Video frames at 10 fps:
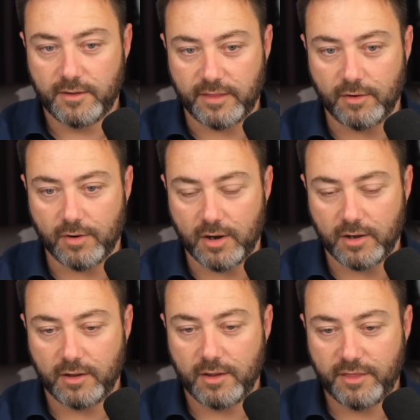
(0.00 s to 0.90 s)
there are
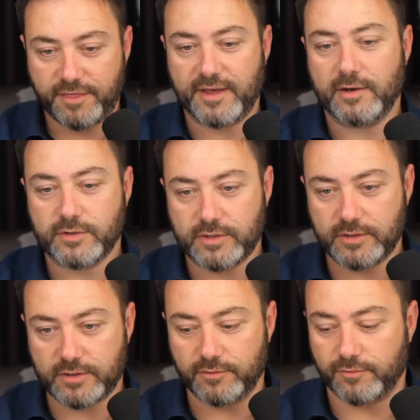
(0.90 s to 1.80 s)
thousands
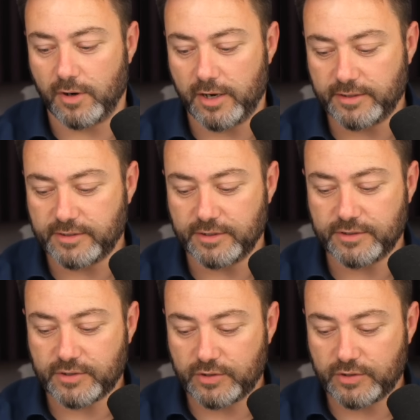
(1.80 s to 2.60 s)
of rioters